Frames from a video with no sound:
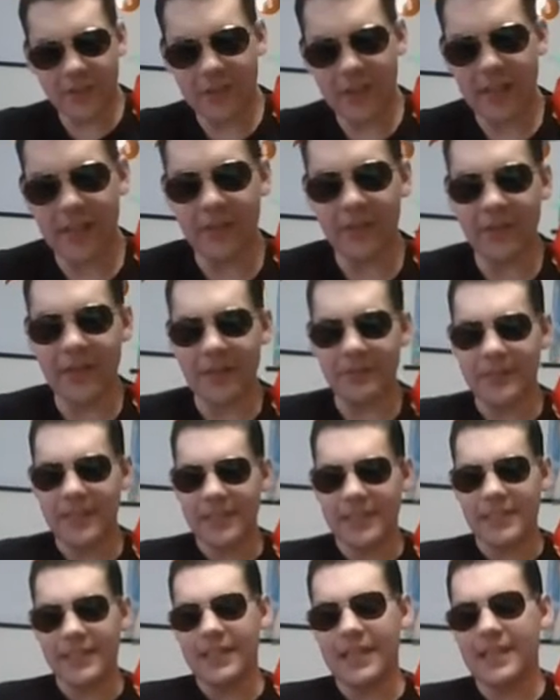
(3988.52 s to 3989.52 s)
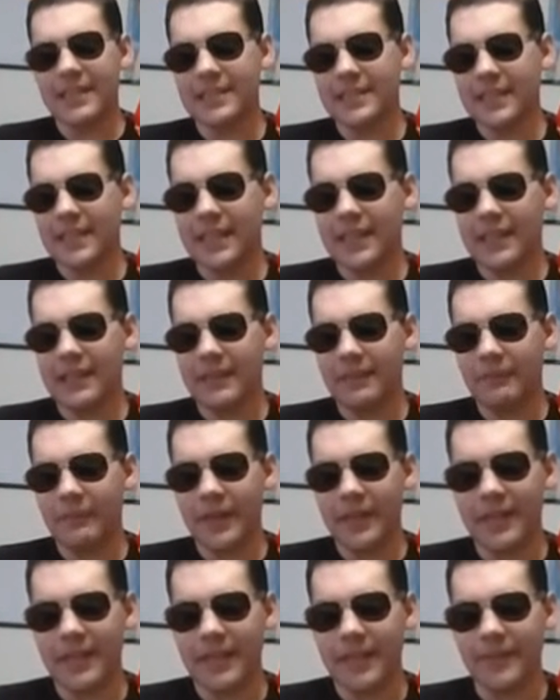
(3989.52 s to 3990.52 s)
uh, when I'm teaching how to say my
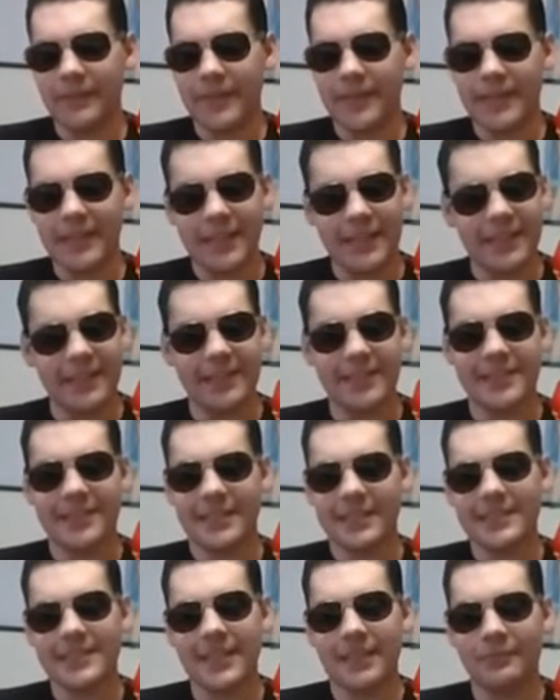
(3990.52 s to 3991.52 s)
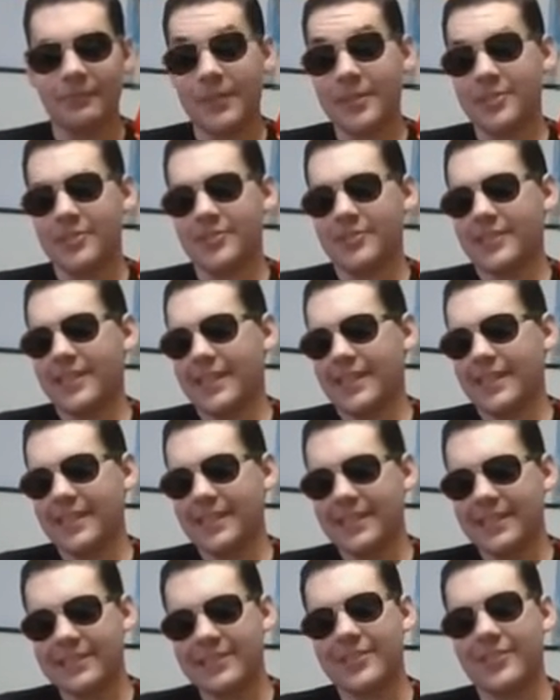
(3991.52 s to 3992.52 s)
name in English, I say Mister Nick.
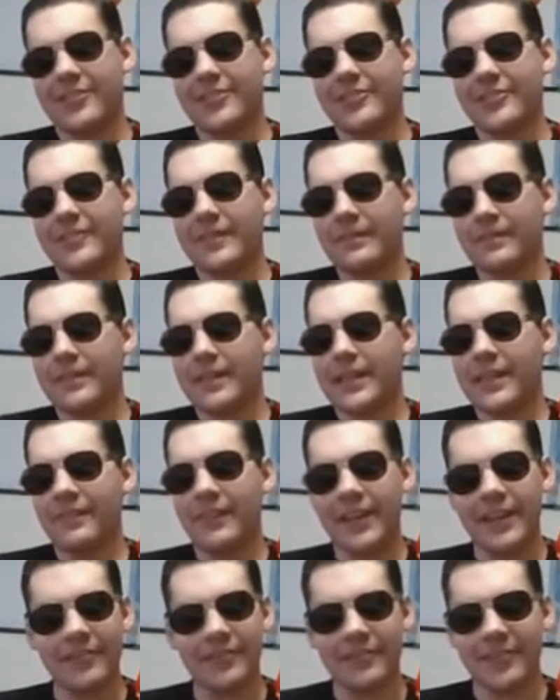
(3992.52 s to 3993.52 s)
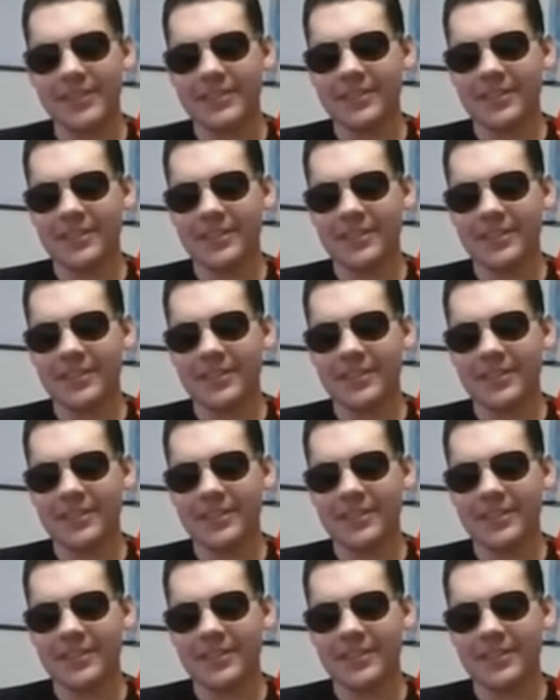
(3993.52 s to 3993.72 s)
So if anyone wants to